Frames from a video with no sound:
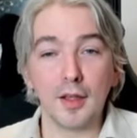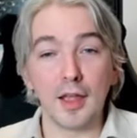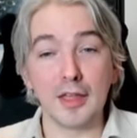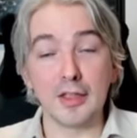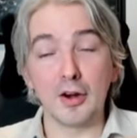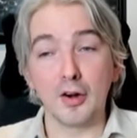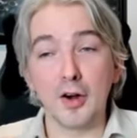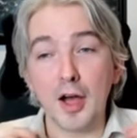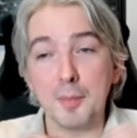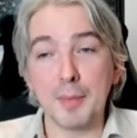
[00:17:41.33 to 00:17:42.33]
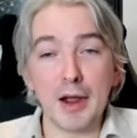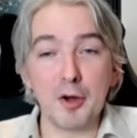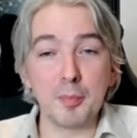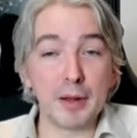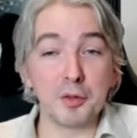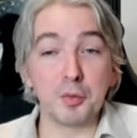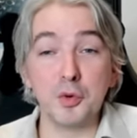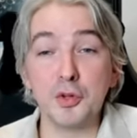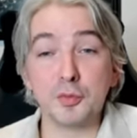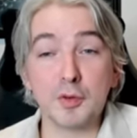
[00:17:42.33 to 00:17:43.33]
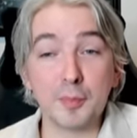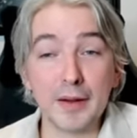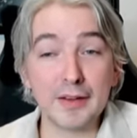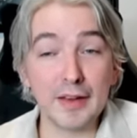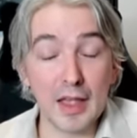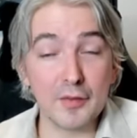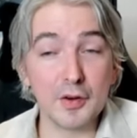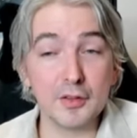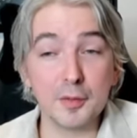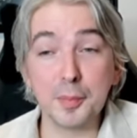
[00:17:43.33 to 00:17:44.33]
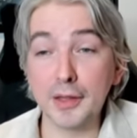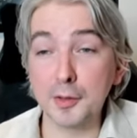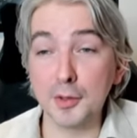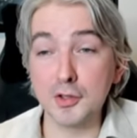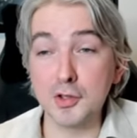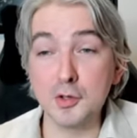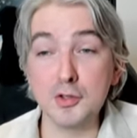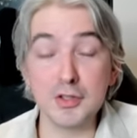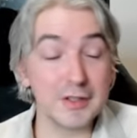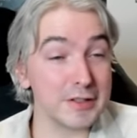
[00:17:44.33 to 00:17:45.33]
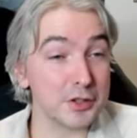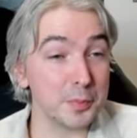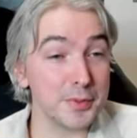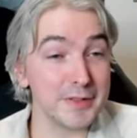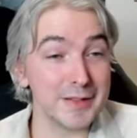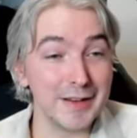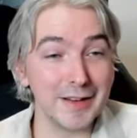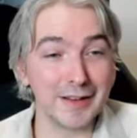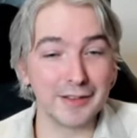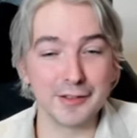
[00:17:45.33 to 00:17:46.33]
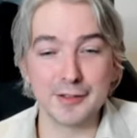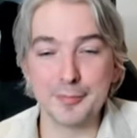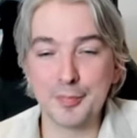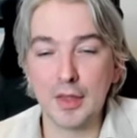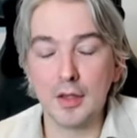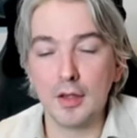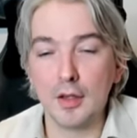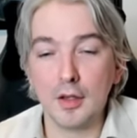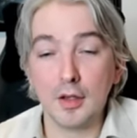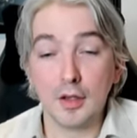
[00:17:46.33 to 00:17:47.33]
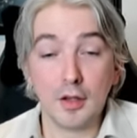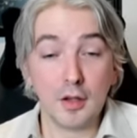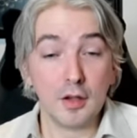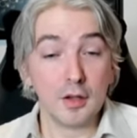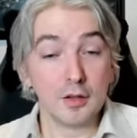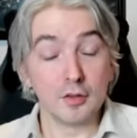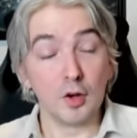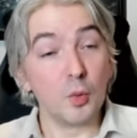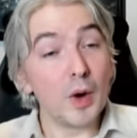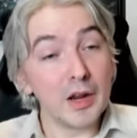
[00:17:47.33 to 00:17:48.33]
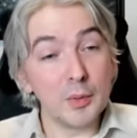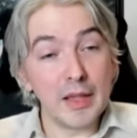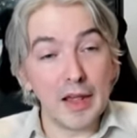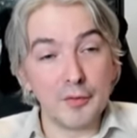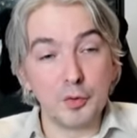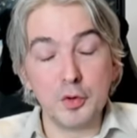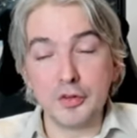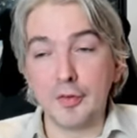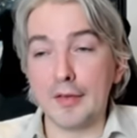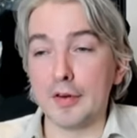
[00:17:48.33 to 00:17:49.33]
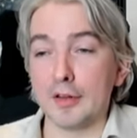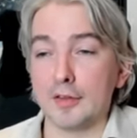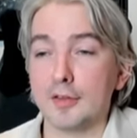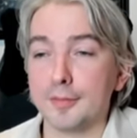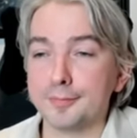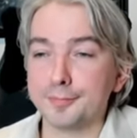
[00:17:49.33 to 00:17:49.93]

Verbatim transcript: and they are not bound by the rules respecting evidence applicable to judicial proceedings. So why do we have rules of evidence?